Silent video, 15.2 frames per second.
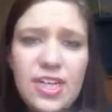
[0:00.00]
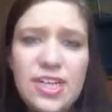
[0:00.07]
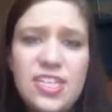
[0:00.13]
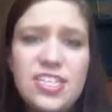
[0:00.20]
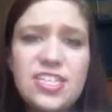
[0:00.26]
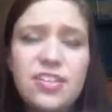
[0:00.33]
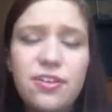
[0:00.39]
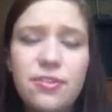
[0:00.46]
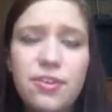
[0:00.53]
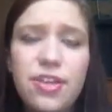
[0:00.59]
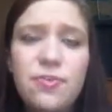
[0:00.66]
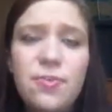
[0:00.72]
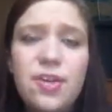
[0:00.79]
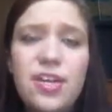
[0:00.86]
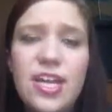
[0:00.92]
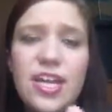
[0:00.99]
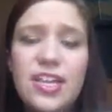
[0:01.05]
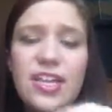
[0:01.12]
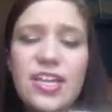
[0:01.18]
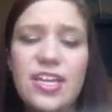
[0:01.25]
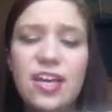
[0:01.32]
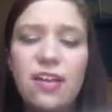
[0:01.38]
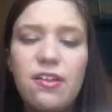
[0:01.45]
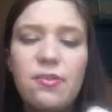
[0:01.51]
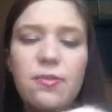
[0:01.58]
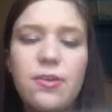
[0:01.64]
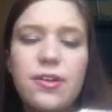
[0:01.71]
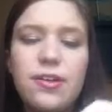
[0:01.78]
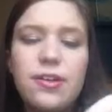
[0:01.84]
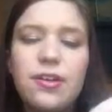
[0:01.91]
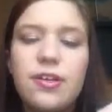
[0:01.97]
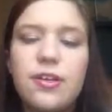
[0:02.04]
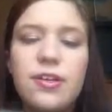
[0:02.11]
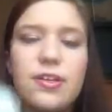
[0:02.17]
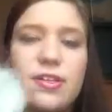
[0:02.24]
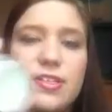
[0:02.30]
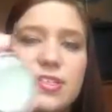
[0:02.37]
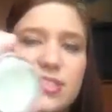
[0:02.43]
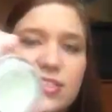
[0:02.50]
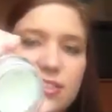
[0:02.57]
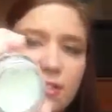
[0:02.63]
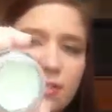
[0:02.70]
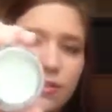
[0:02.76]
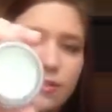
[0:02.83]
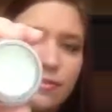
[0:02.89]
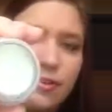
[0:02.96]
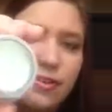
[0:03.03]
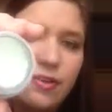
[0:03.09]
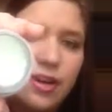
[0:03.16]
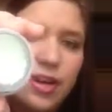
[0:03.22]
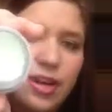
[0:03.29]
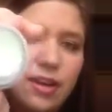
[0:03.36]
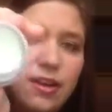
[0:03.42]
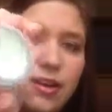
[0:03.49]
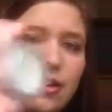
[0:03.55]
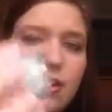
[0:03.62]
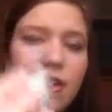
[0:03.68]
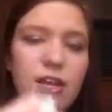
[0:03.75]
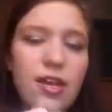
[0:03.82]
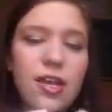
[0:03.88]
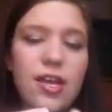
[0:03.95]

it's the green one and the yellow one. This is the green one right here.